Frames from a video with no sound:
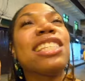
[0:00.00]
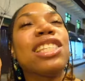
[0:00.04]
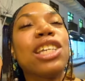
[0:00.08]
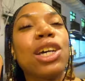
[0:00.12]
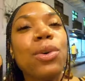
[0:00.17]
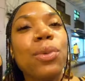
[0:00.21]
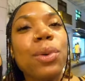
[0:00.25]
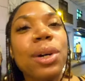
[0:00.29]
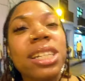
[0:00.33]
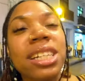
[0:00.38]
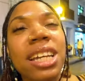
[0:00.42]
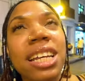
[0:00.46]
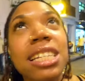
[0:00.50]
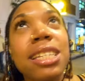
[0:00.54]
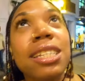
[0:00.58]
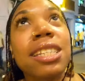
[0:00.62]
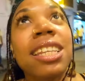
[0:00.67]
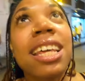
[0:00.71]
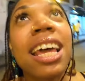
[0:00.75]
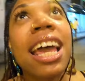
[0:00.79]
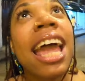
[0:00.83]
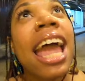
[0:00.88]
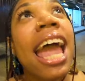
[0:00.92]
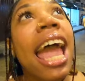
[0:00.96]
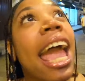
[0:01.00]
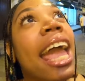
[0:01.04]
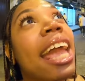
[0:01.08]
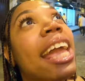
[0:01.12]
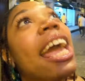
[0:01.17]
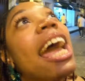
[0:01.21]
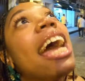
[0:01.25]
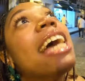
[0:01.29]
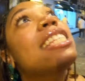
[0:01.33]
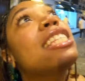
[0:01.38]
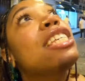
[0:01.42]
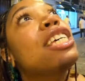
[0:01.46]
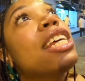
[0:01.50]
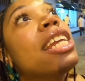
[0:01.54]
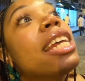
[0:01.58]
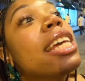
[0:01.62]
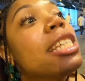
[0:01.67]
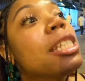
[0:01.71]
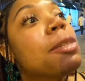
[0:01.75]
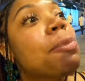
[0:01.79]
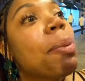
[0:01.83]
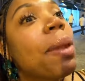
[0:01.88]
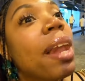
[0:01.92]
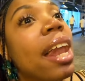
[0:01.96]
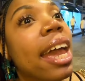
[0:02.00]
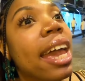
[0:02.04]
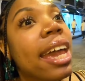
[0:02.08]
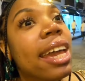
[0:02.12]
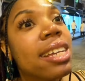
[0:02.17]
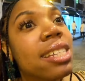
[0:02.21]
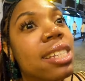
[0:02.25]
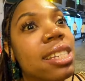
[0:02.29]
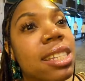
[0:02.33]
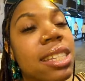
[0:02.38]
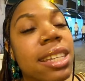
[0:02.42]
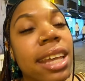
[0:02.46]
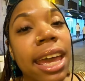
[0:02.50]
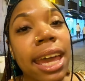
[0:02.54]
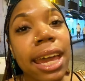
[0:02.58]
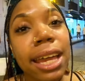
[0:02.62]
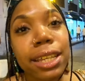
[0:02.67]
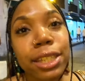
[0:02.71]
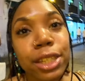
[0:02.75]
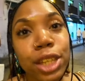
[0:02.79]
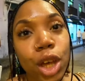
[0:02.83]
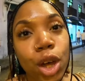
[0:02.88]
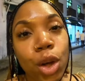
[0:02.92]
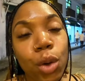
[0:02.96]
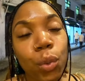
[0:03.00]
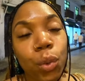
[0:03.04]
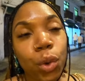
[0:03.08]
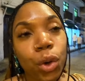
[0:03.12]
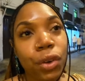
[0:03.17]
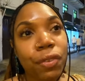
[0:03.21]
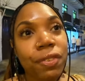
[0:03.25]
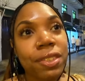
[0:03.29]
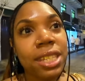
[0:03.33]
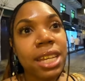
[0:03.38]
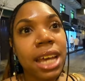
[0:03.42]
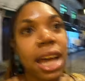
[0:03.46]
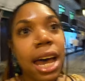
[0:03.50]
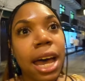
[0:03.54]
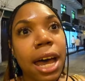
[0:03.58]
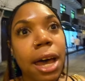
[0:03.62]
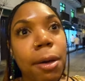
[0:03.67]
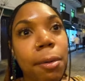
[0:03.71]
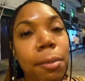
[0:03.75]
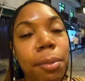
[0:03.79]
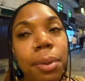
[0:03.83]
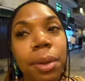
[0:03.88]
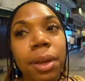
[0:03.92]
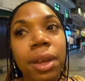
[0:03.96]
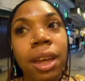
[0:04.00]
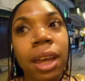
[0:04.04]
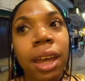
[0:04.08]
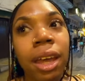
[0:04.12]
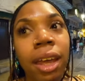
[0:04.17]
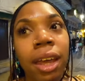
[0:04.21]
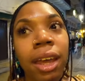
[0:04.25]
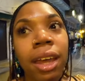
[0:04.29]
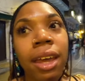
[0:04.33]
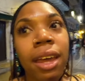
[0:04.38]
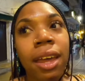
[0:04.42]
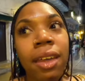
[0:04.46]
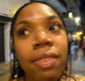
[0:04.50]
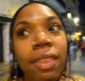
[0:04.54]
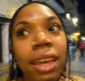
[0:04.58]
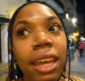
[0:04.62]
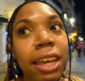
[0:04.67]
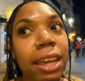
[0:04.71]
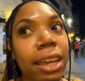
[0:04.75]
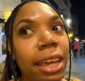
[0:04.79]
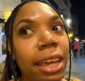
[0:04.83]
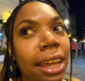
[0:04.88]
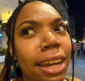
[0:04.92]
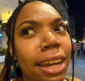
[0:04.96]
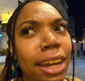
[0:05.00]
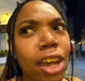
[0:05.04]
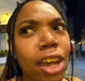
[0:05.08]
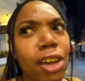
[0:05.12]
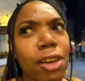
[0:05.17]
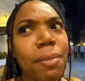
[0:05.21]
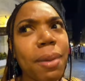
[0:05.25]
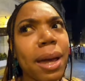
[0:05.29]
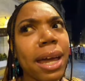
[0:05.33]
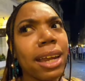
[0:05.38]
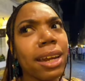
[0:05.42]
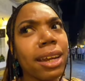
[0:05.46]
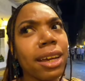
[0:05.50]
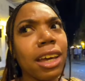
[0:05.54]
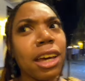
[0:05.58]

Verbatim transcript: you gotta so tell we me just got you gotta tell me on the income. EXO rooftop. Point. They're getting everybody to